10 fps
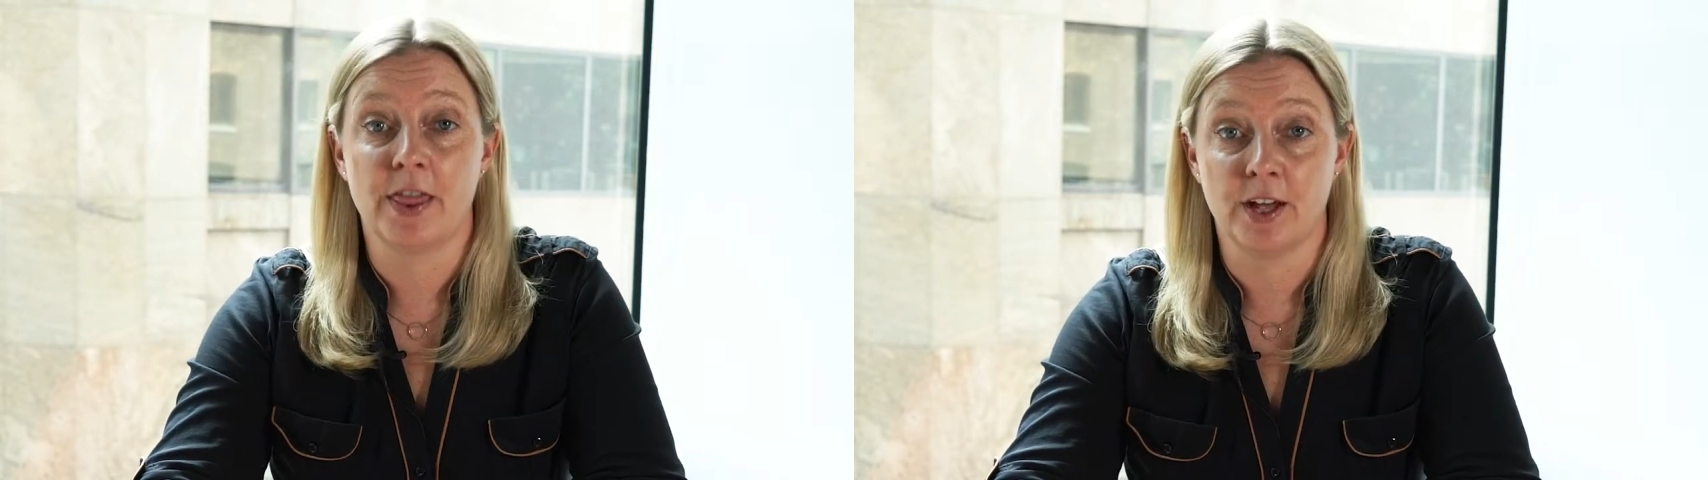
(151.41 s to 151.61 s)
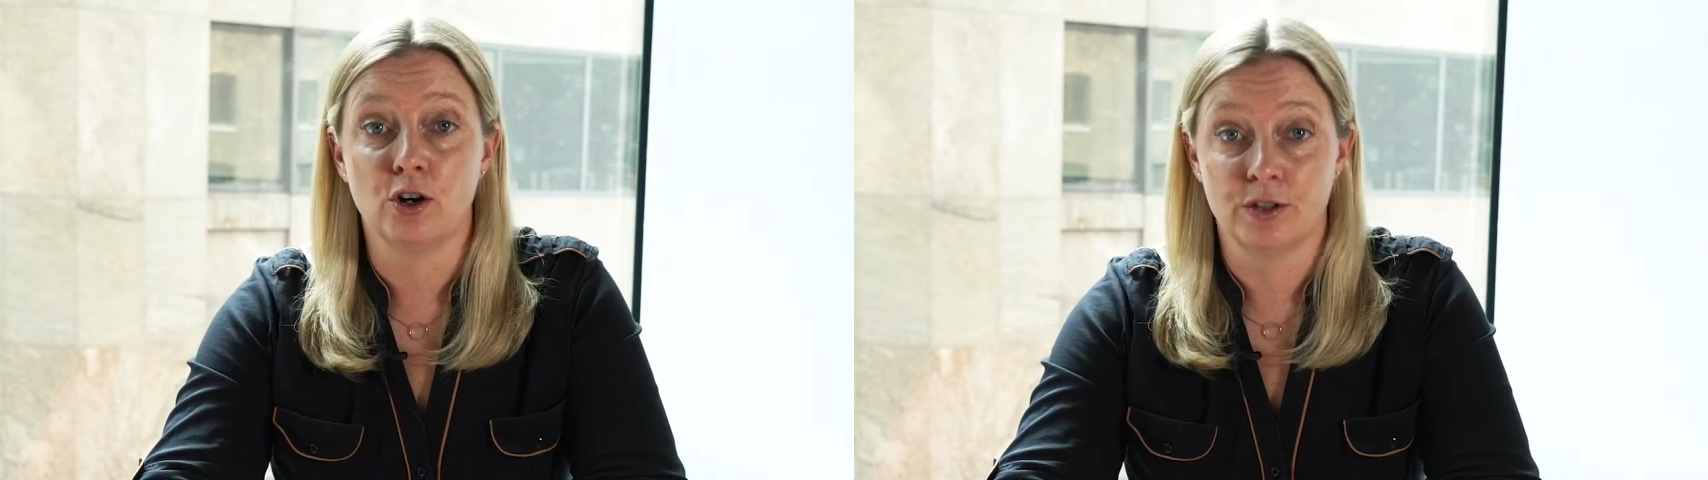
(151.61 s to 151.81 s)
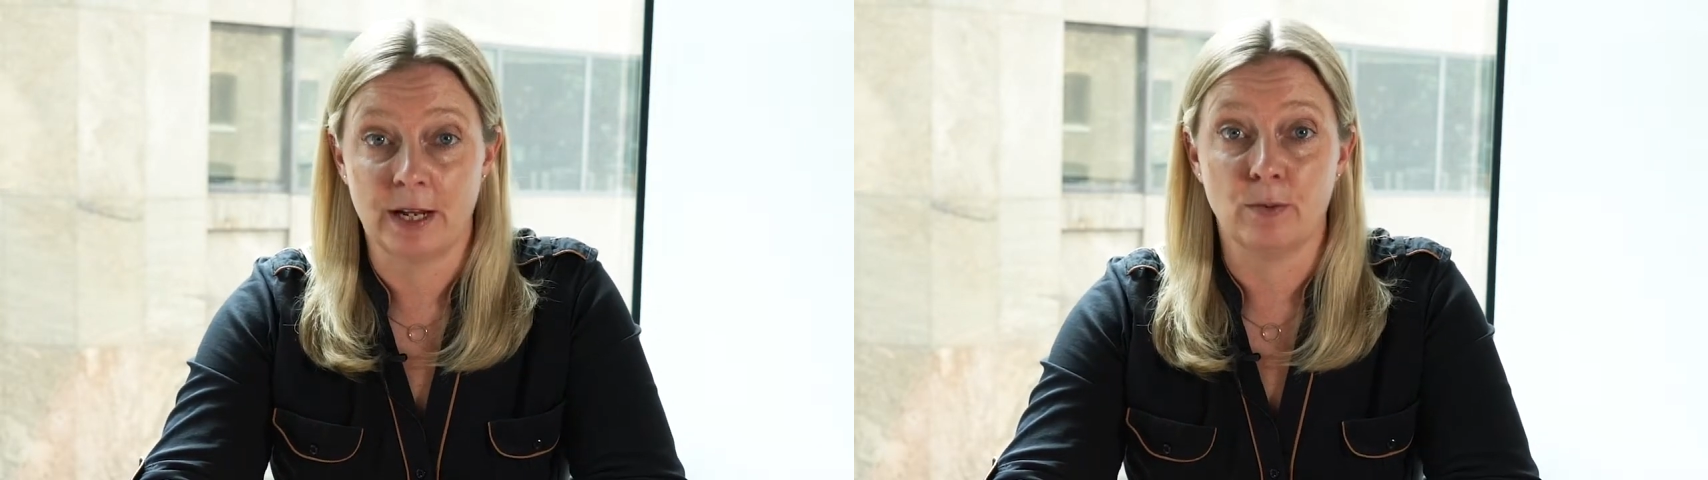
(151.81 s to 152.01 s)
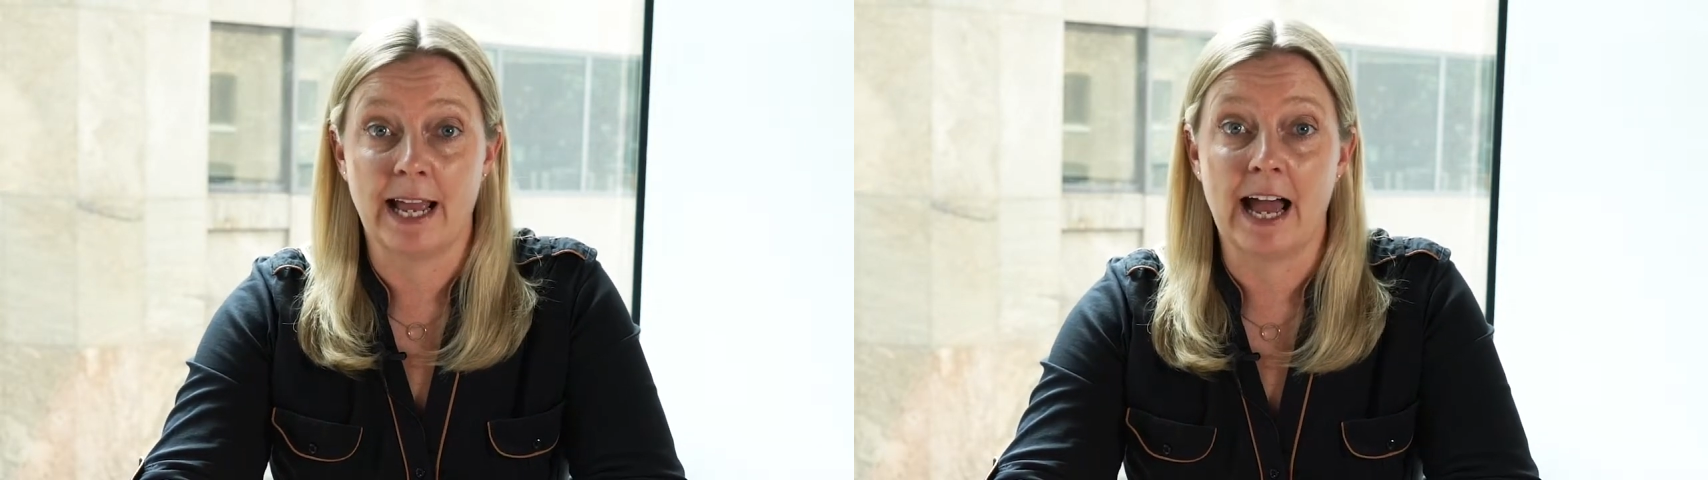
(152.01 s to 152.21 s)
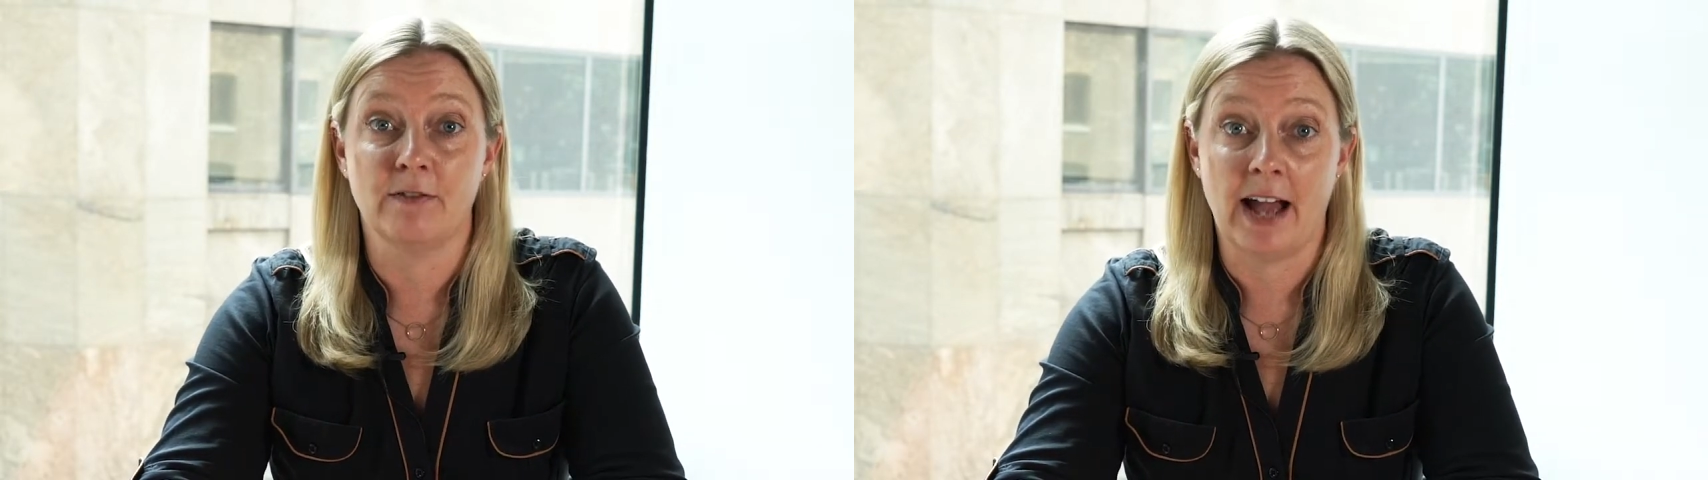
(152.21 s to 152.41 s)
content we
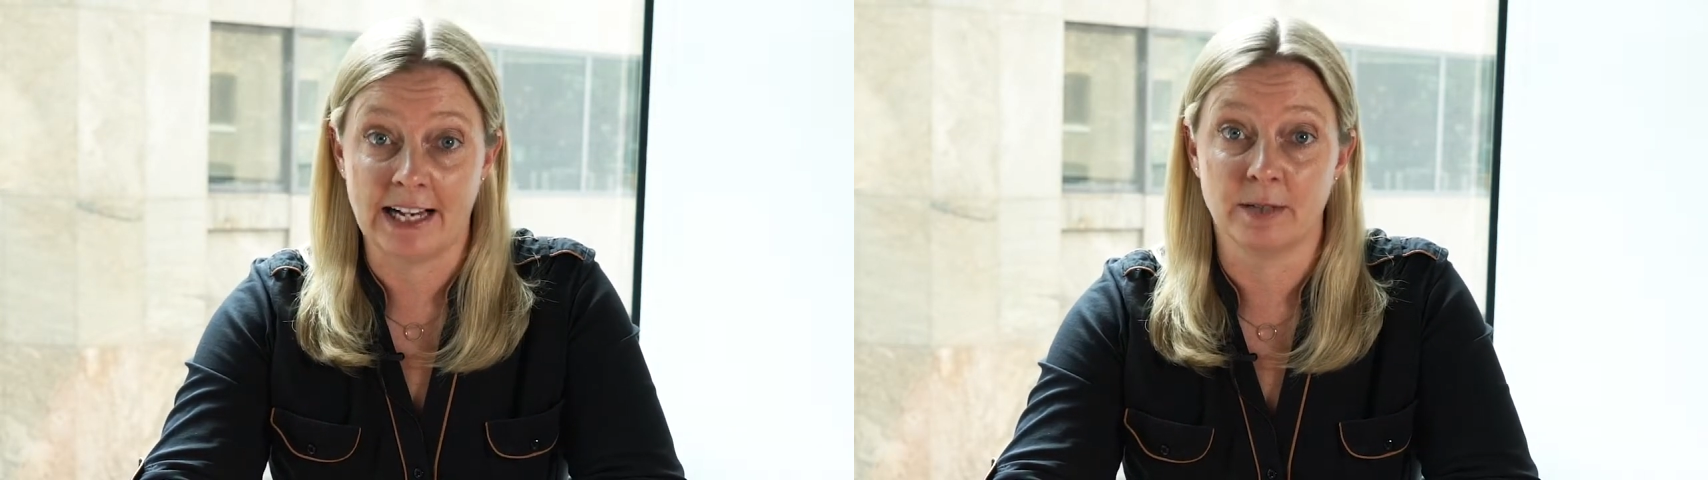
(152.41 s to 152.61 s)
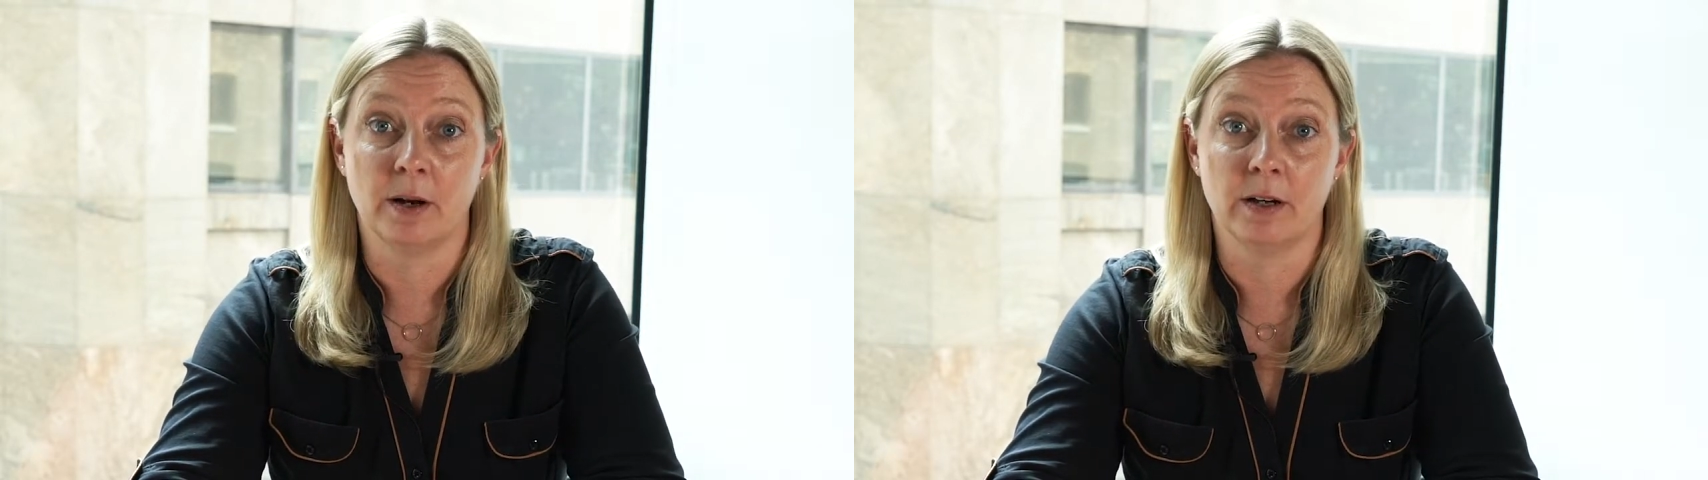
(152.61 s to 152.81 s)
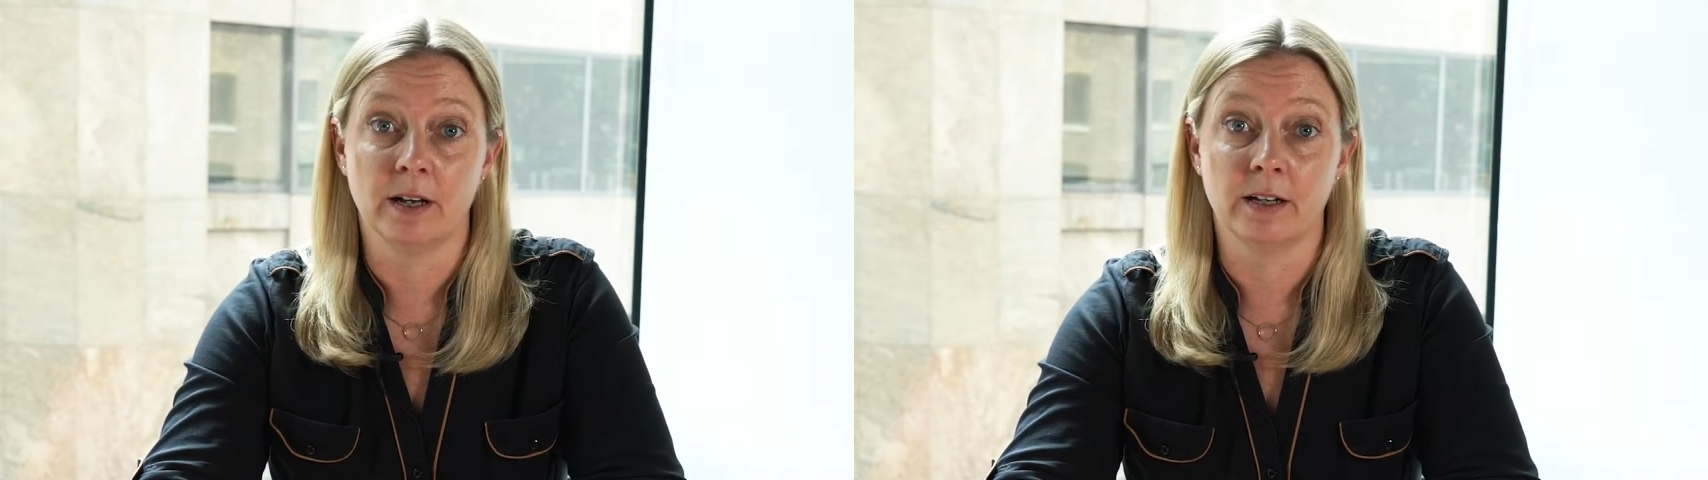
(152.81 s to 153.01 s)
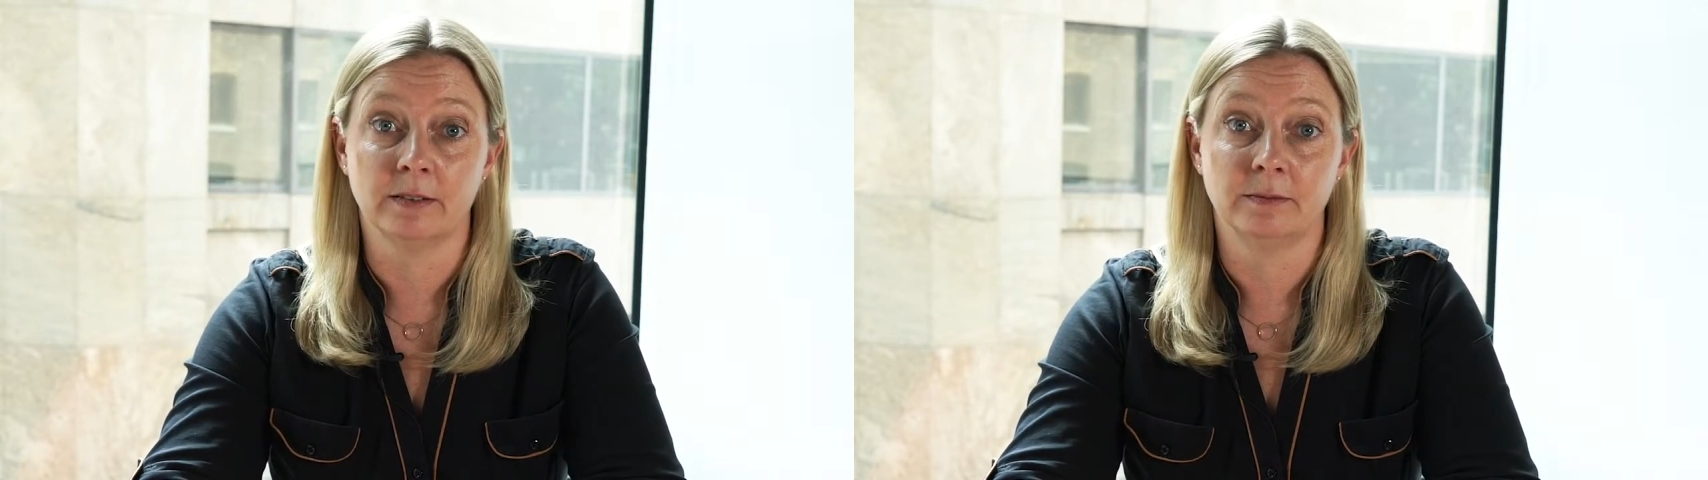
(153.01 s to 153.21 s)
have at Opogo.